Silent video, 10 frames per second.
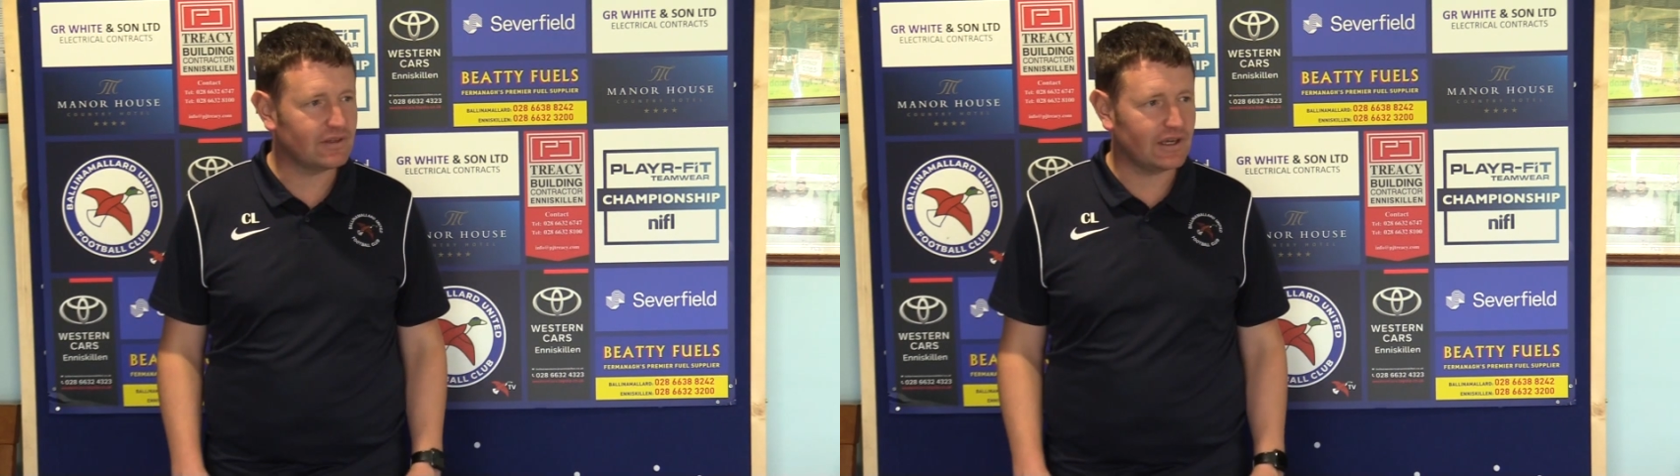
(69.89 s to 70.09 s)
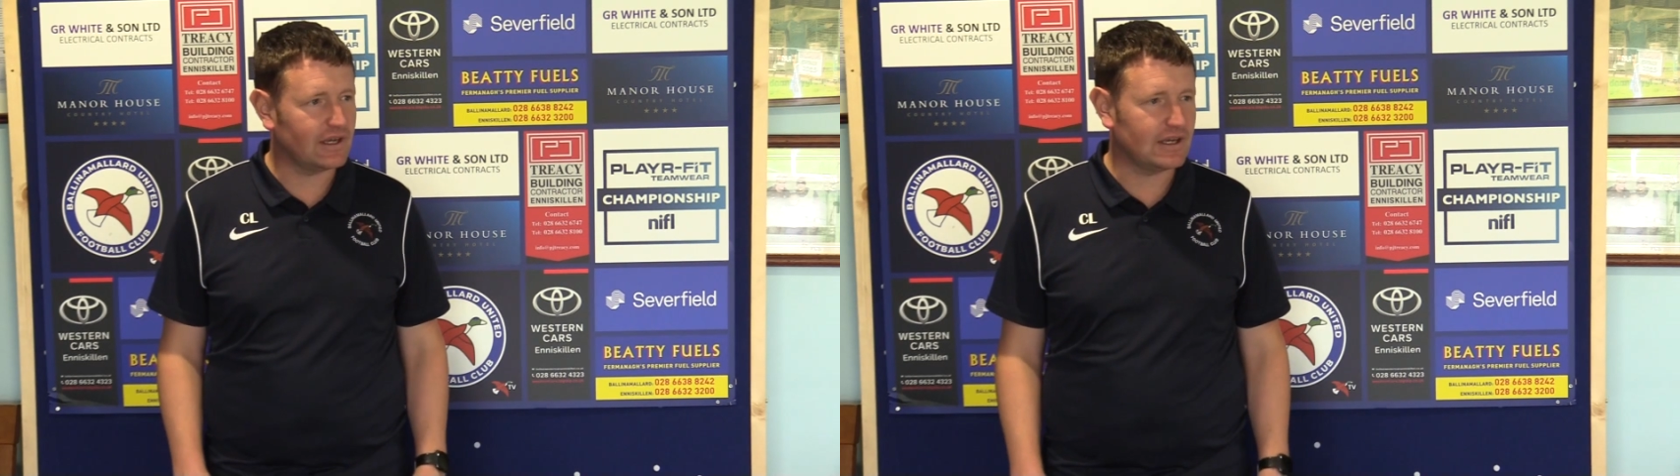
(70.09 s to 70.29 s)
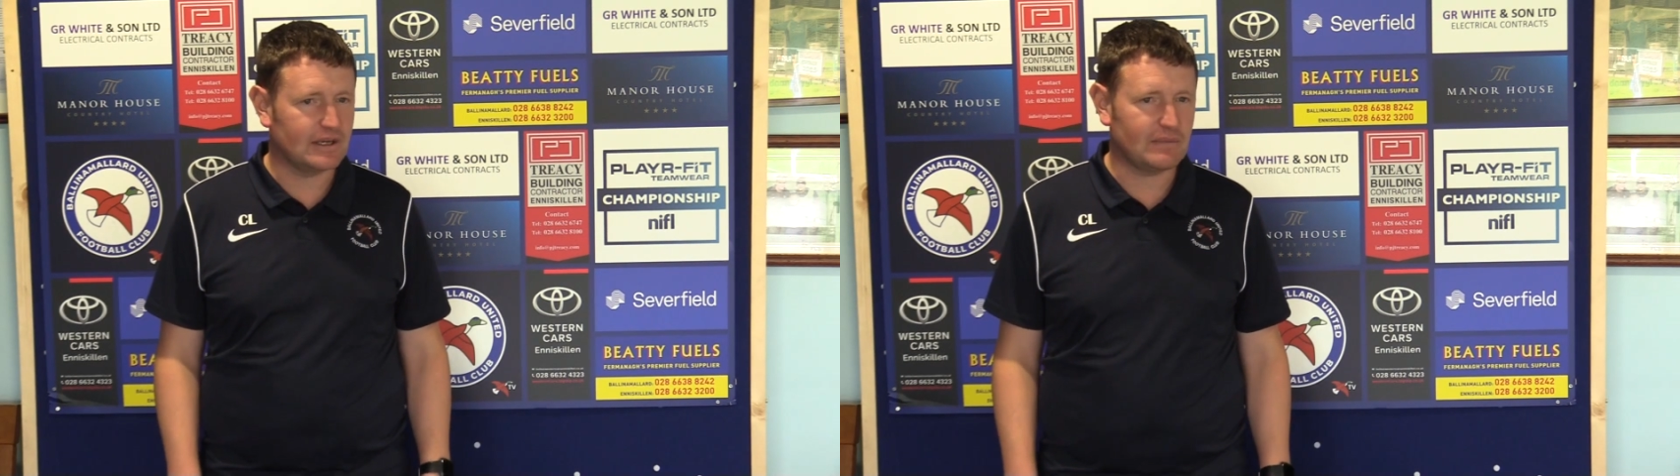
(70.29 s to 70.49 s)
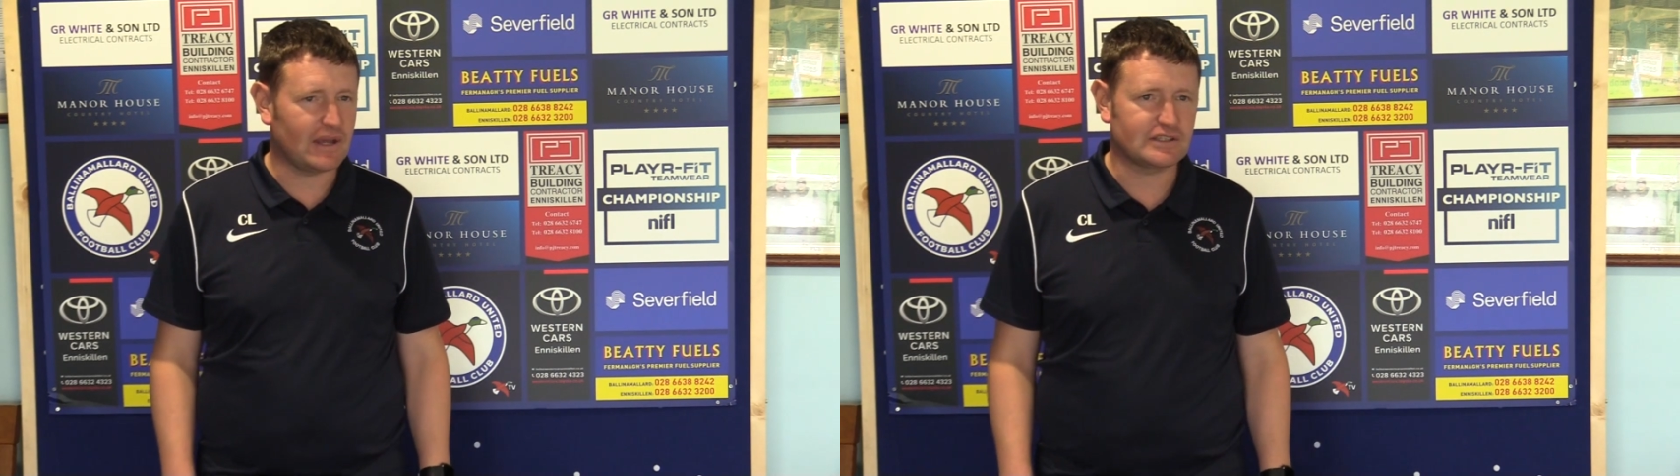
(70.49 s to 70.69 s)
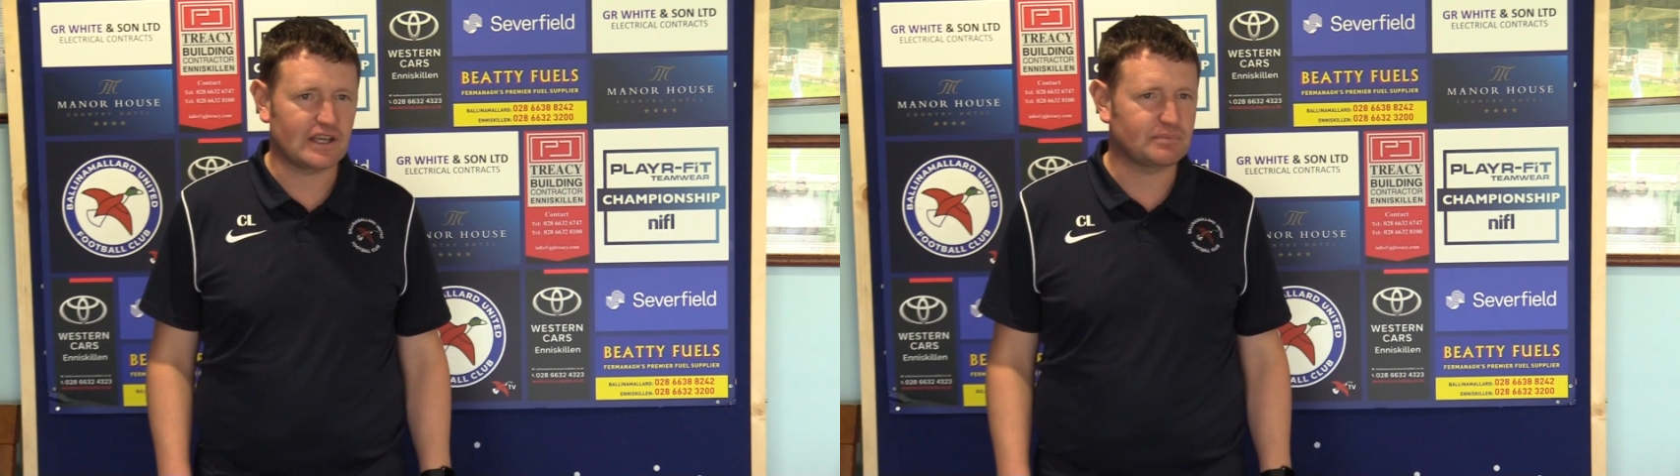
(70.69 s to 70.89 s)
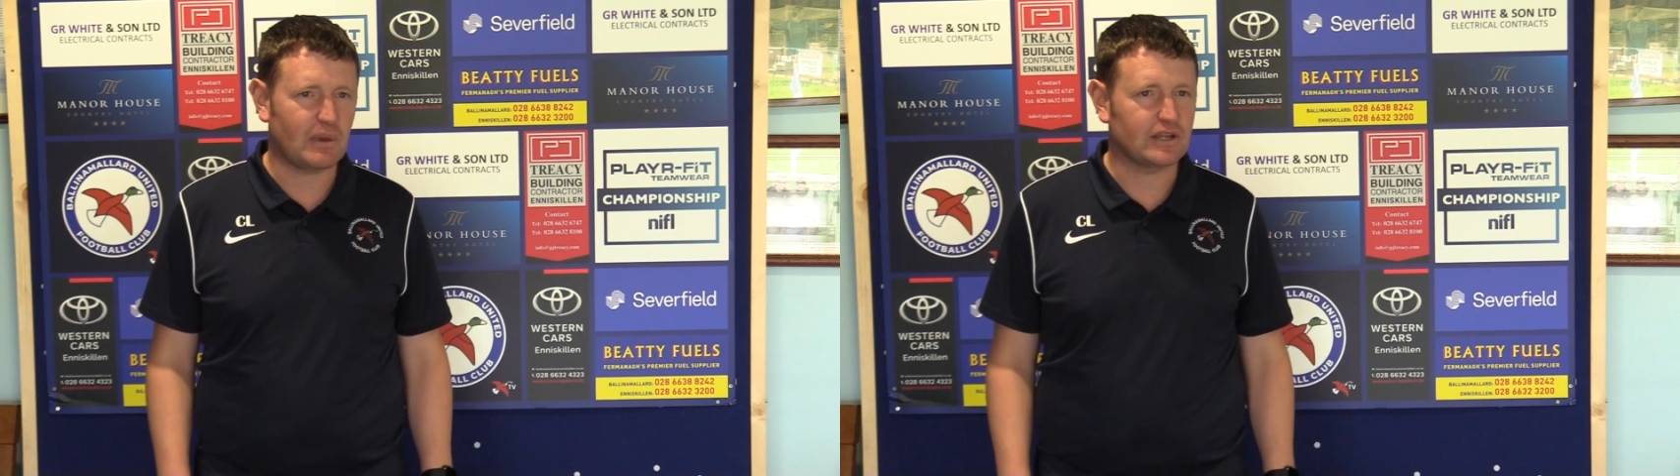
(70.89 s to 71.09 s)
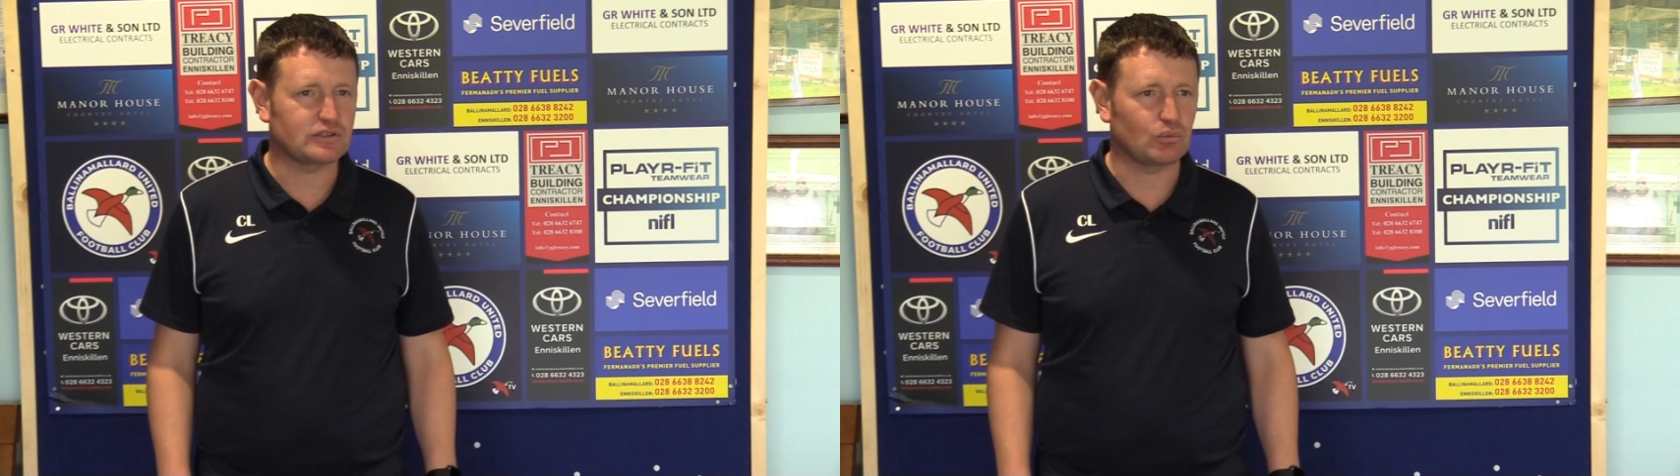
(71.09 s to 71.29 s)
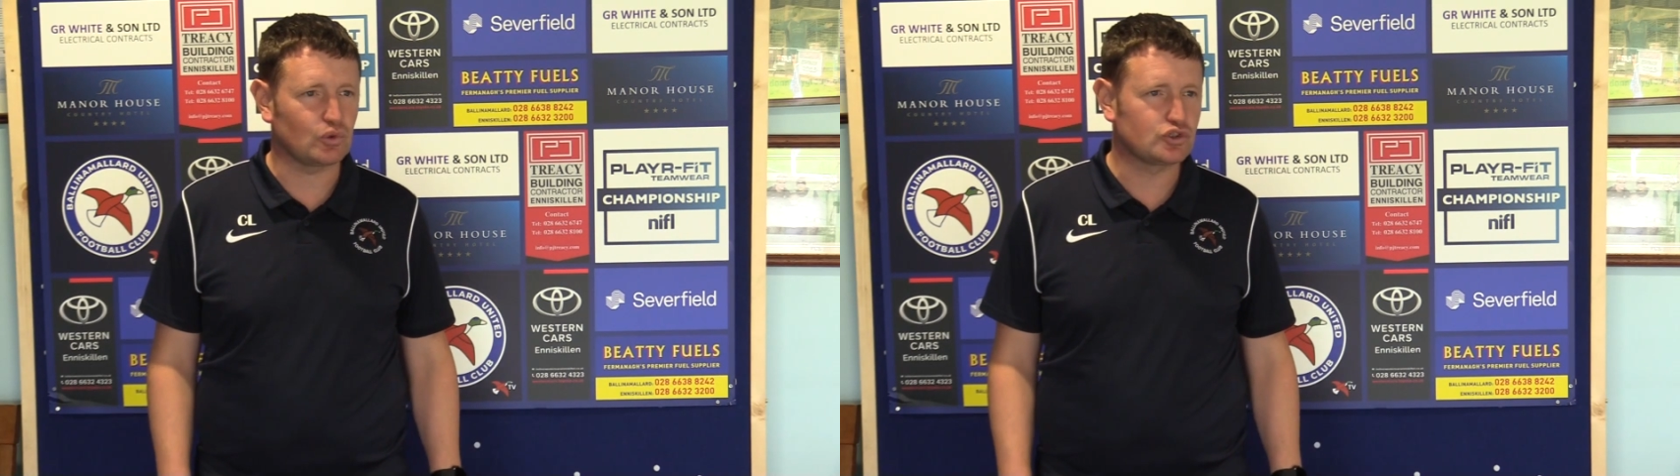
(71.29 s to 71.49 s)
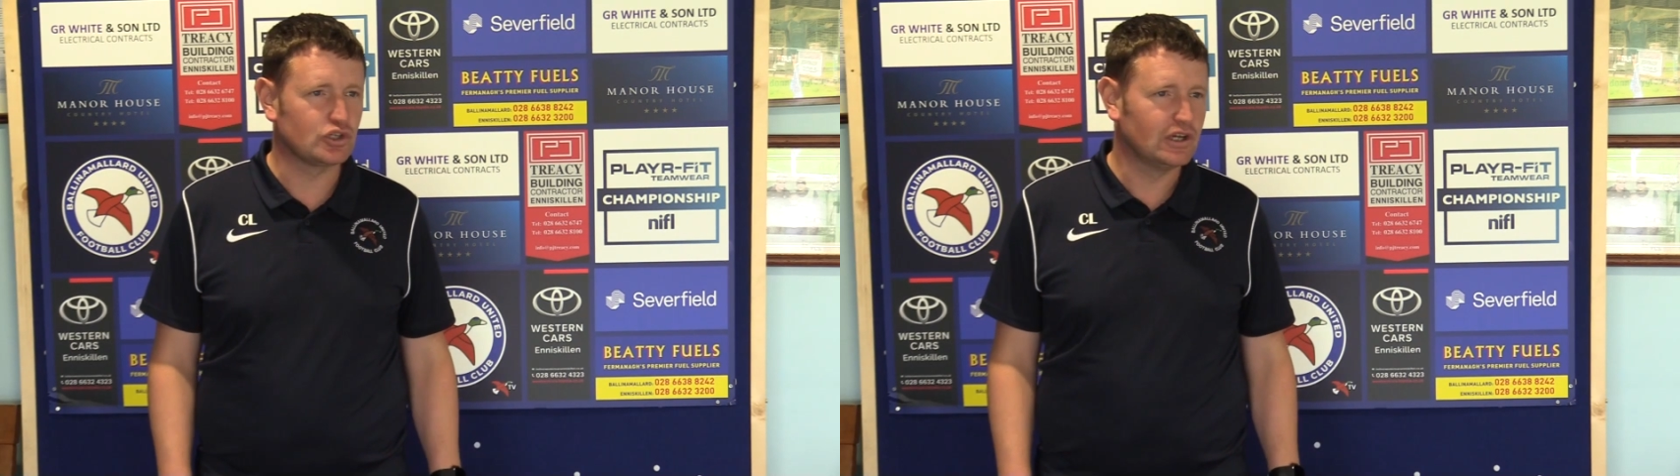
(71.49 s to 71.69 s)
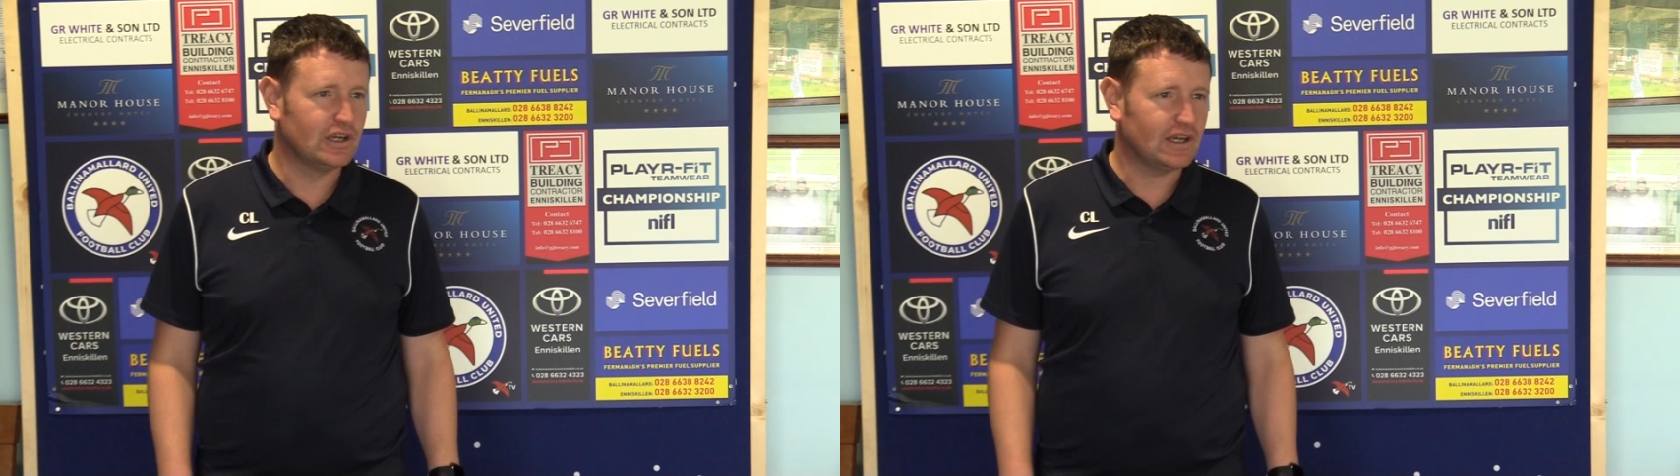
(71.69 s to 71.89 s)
as bad as it was.